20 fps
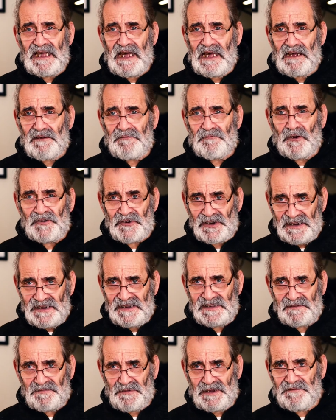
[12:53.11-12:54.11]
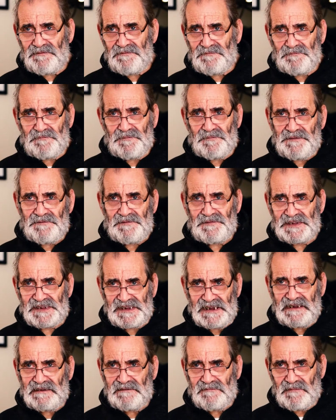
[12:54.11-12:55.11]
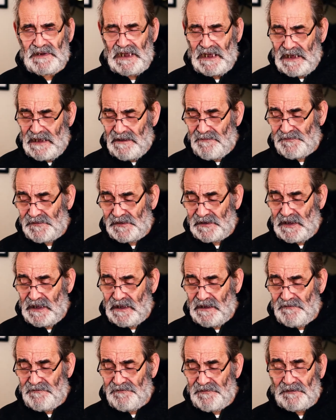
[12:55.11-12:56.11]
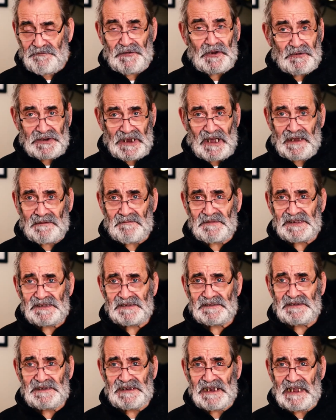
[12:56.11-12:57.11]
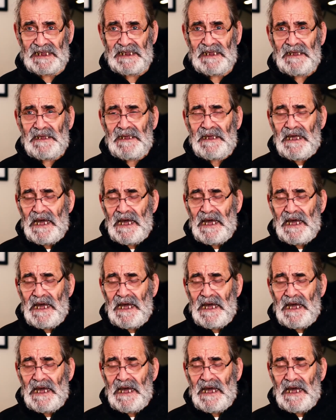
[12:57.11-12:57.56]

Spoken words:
Roger Lees we've seen a few times today,